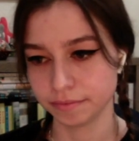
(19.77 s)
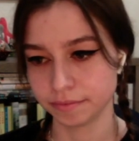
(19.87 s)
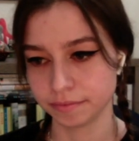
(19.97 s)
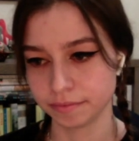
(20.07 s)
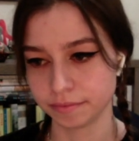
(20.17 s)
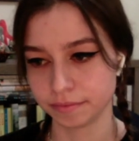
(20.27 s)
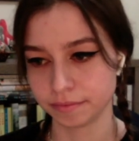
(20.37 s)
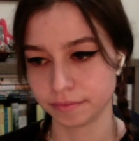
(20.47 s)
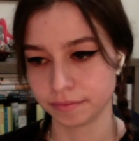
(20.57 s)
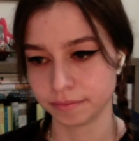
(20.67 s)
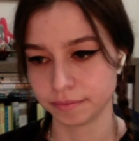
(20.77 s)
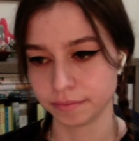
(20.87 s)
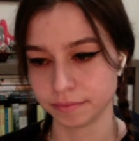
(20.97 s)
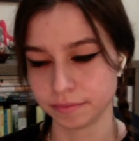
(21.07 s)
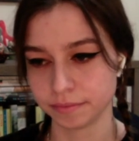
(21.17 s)

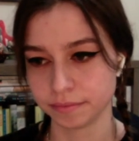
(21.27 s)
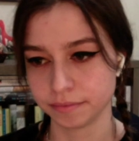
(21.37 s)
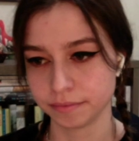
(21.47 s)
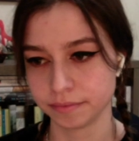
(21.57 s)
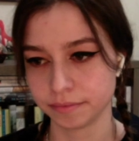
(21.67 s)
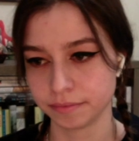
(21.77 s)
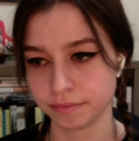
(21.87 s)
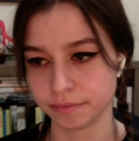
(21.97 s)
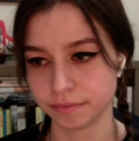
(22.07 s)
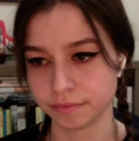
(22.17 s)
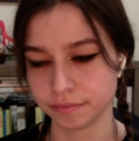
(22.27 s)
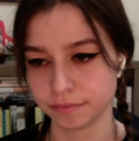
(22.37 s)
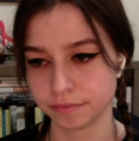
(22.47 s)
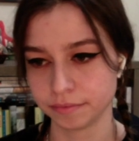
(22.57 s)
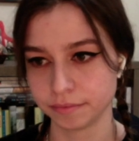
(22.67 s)

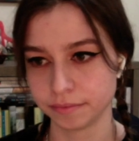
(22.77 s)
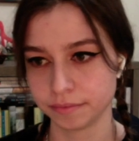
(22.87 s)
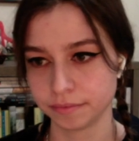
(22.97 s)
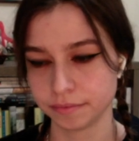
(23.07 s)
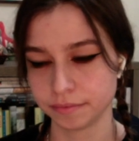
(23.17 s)
No words are spoken by the person on screen.